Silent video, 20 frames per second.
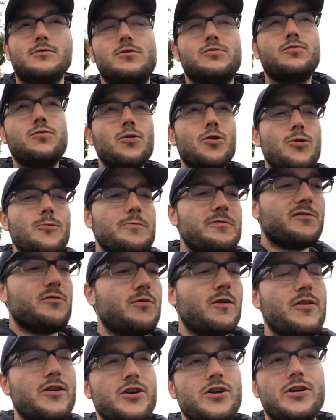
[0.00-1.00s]
groups,
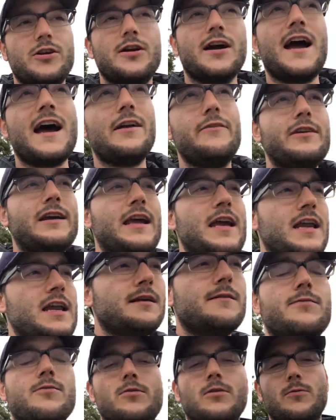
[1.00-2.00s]
whether you're
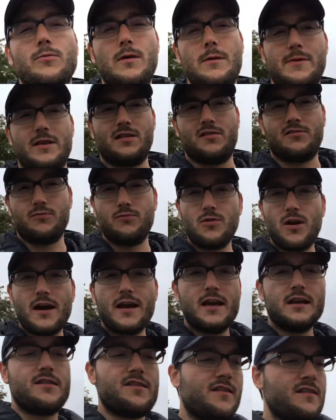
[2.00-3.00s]
advocating for women's
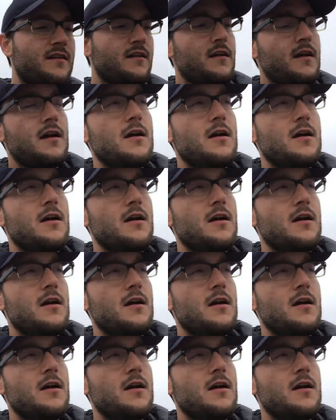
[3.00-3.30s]
rights,